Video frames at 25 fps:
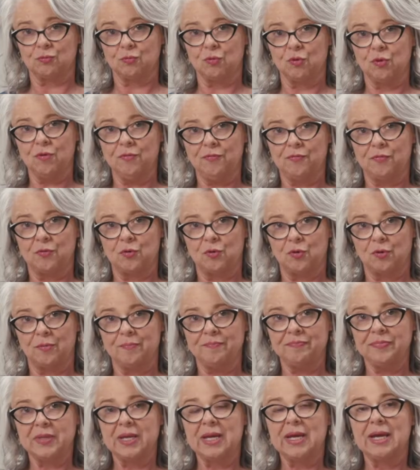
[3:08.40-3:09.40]
raw
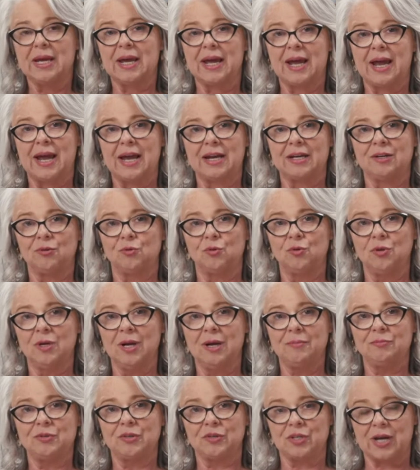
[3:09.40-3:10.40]
form, and all
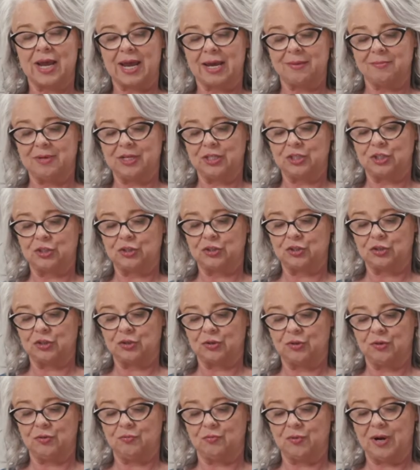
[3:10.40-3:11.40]
I'm aiming to
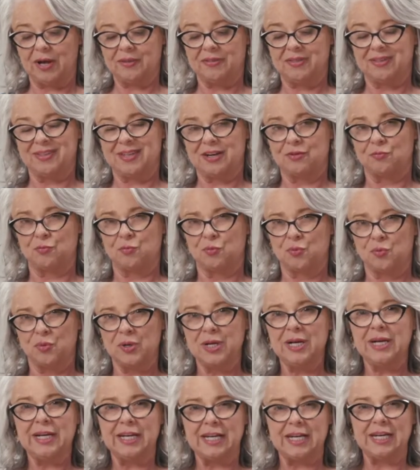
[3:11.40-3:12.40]
do, rather than
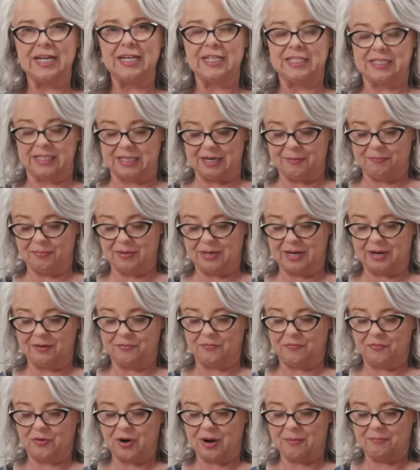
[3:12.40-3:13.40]
really heat it up in that
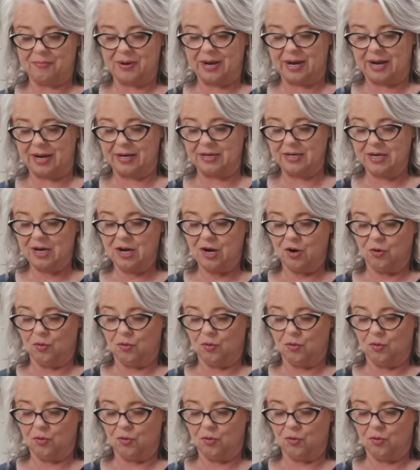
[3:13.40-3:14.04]
fry pan,